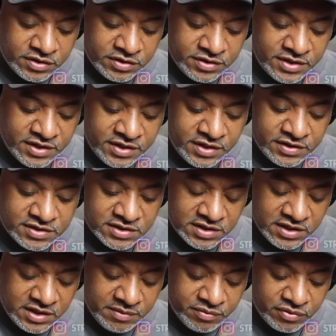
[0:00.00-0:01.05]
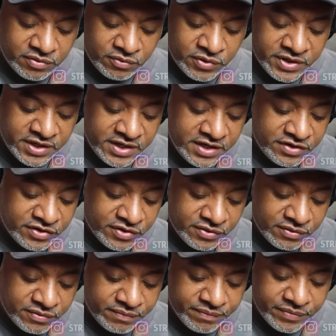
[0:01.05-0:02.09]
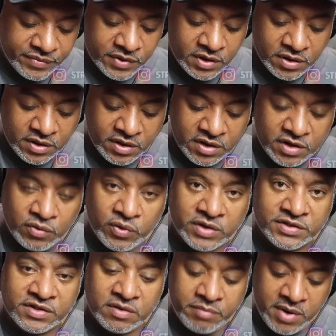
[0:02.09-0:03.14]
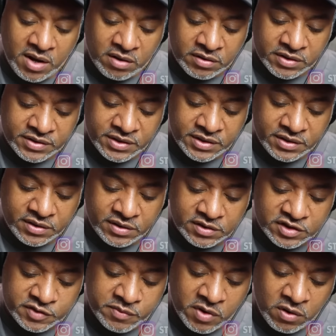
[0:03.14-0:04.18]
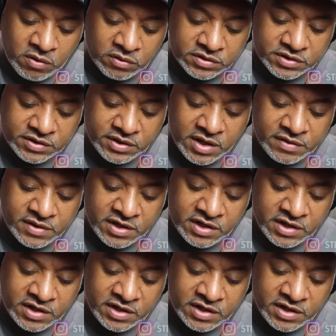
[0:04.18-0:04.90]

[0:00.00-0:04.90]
Did he sleep? What did he do? He went to the balcony, he smoked, and